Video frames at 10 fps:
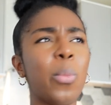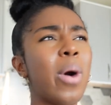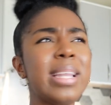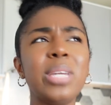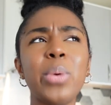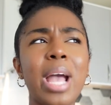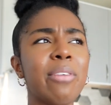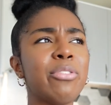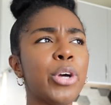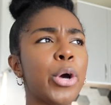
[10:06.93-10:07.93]
Why did we
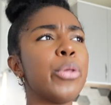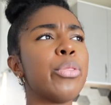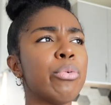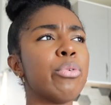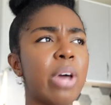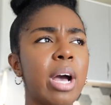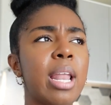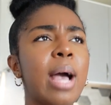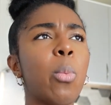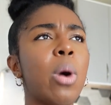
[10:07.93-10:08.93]
have to go through that?
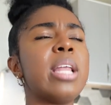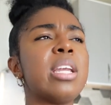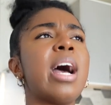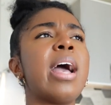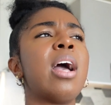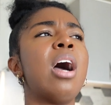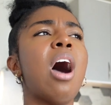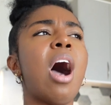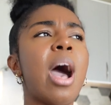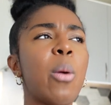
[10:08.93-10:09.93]
Like, why did
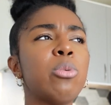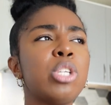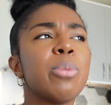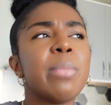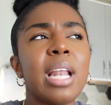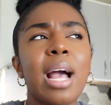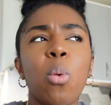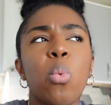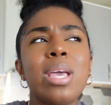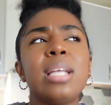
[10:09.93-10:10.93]
I took me like
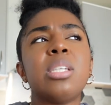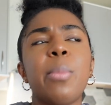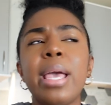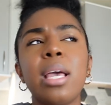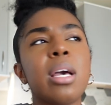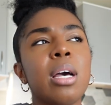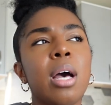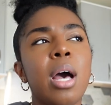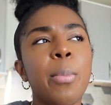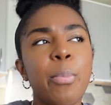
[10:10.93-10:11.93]
a week to make
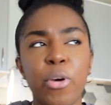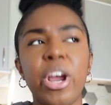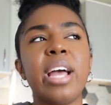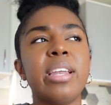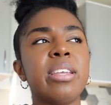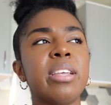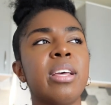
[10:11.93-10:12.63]
a bread